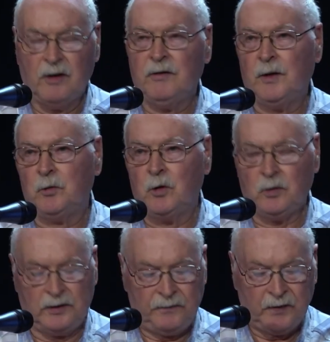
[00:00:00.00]
that were
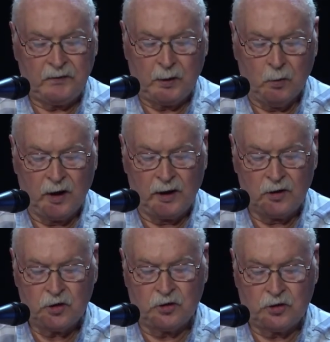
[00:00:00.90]
only 51
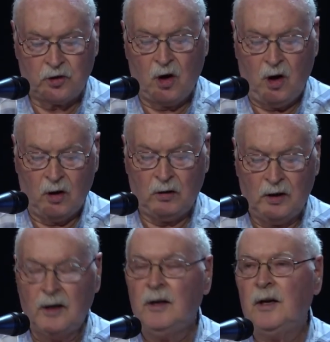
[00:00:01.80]
inches tall
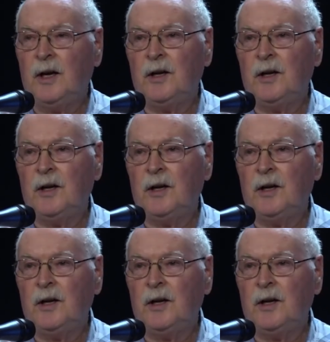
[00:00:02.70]
in